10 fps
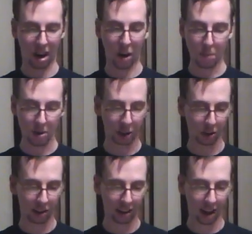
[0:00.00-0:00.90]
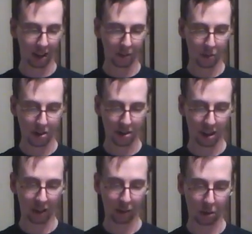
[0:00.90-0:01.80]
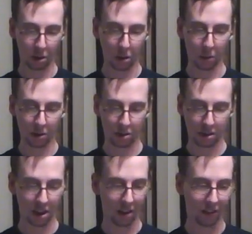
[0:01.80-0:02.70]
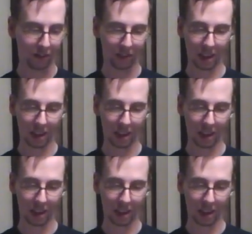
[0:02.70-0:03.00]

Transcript: I hope you enjoyed the games. Resident Evil 2 is still